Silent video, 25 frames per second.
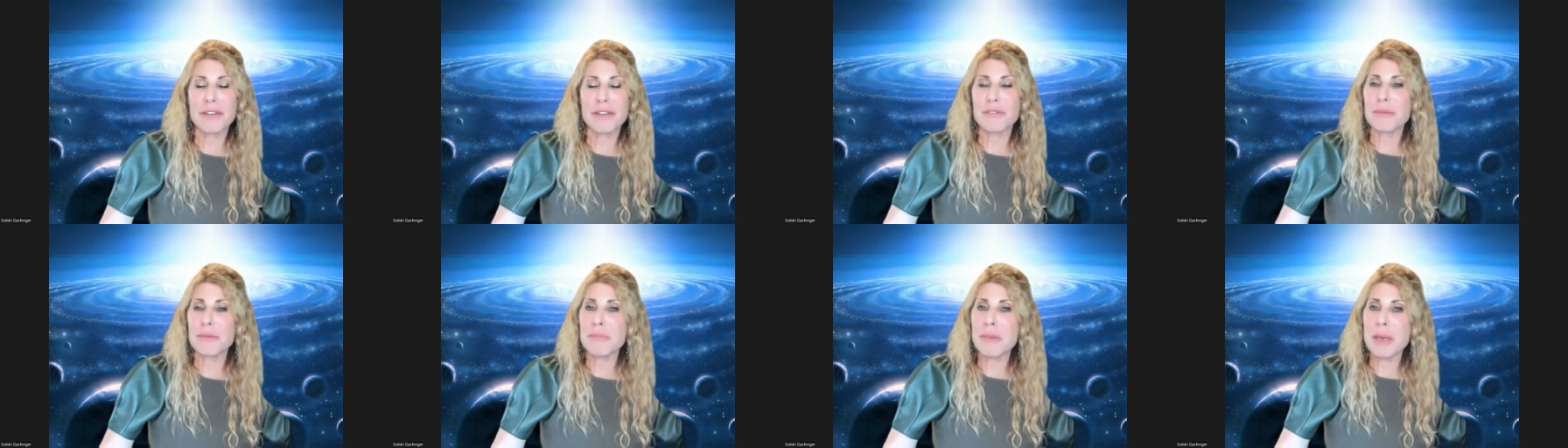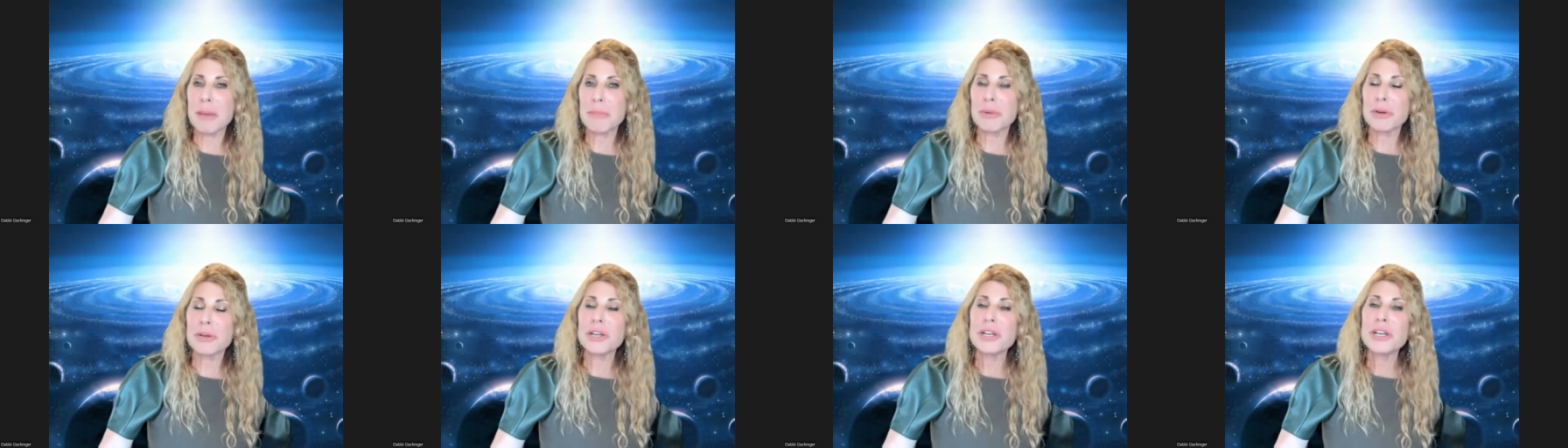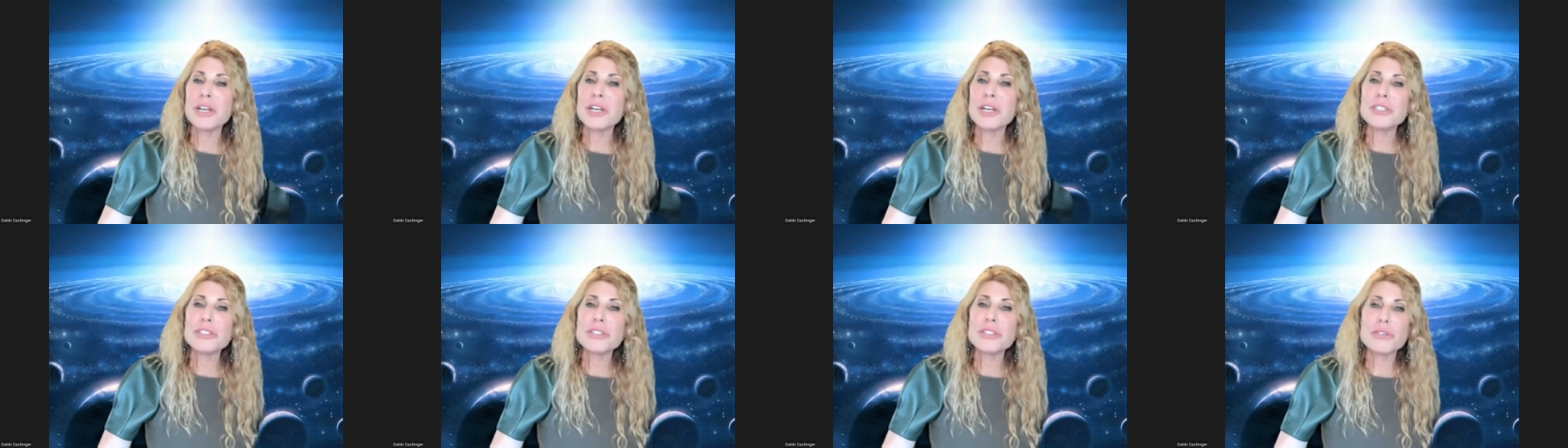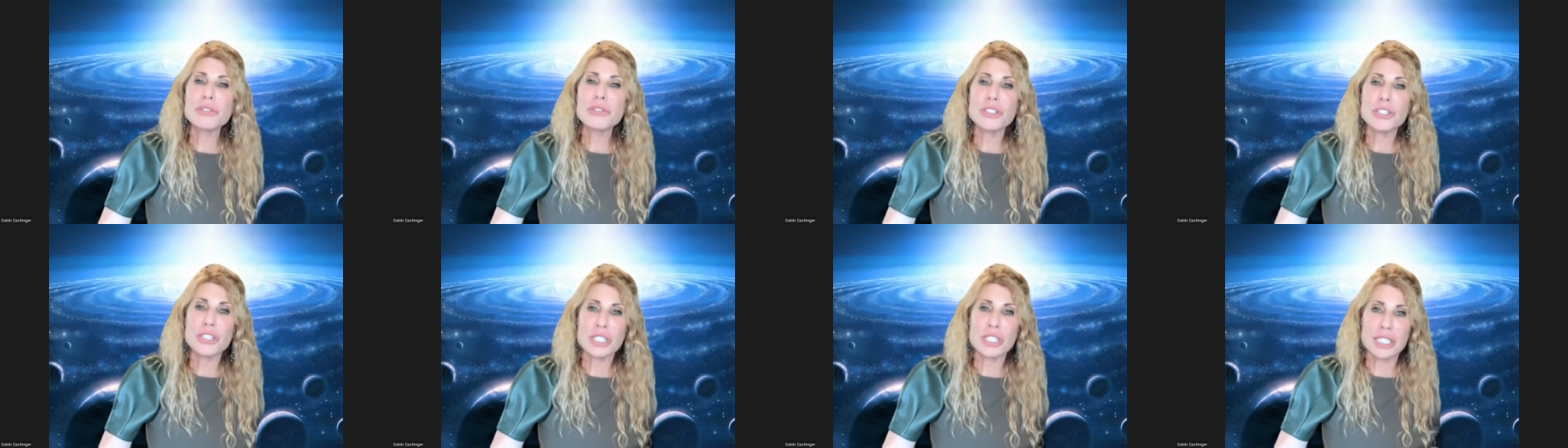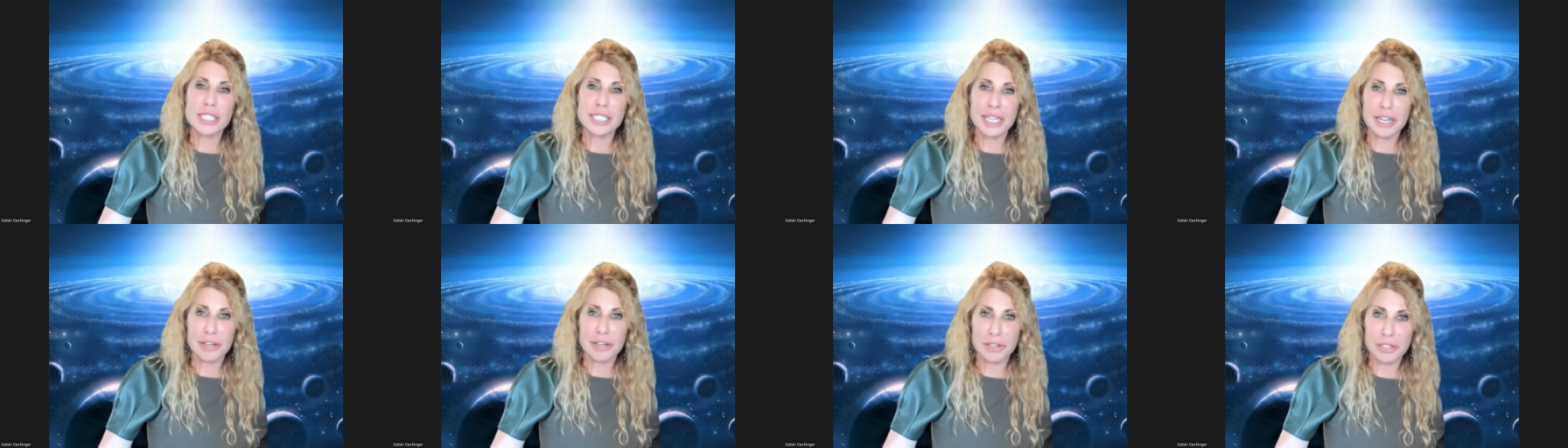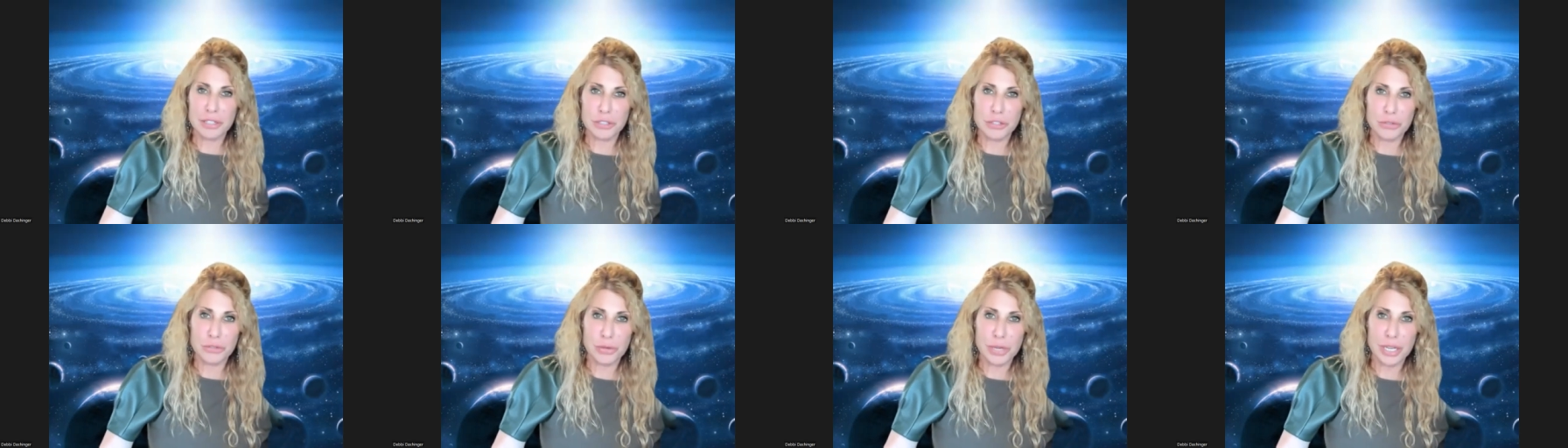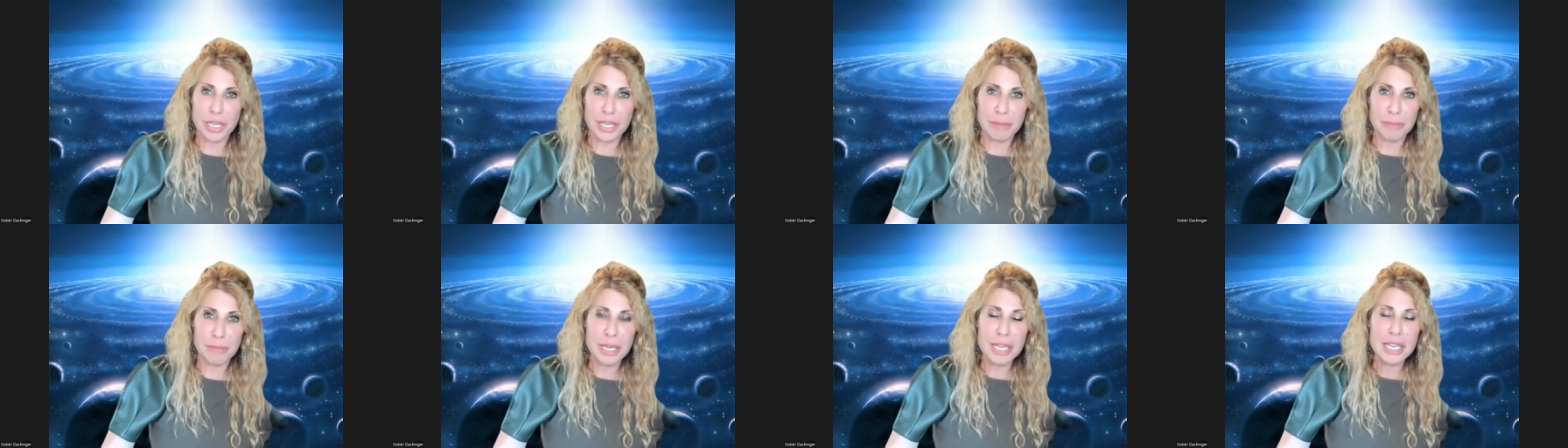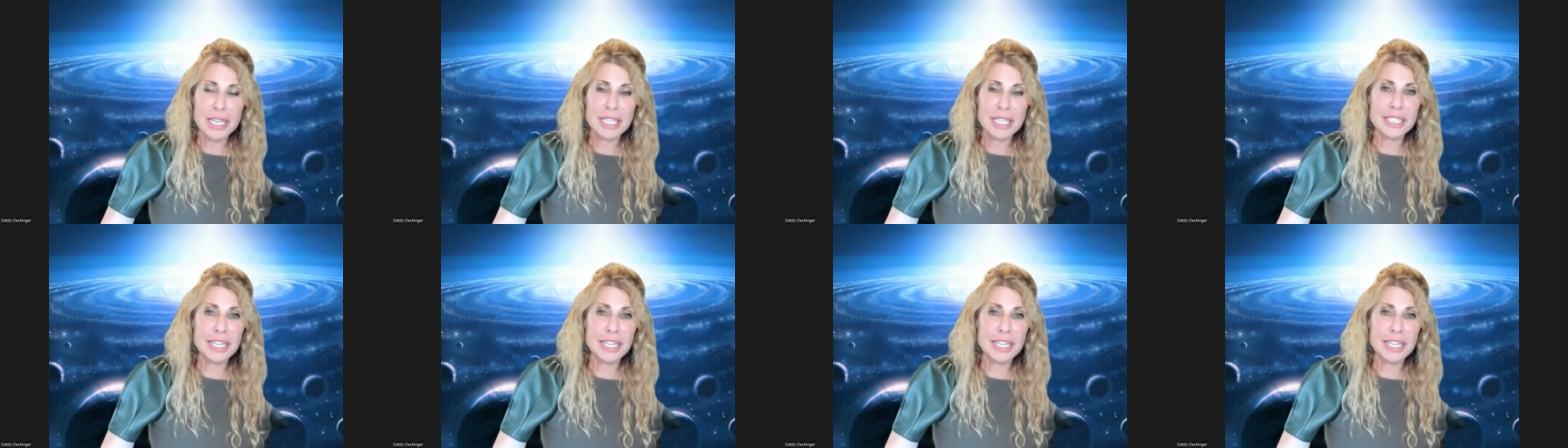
And remember, don't just dare to dream,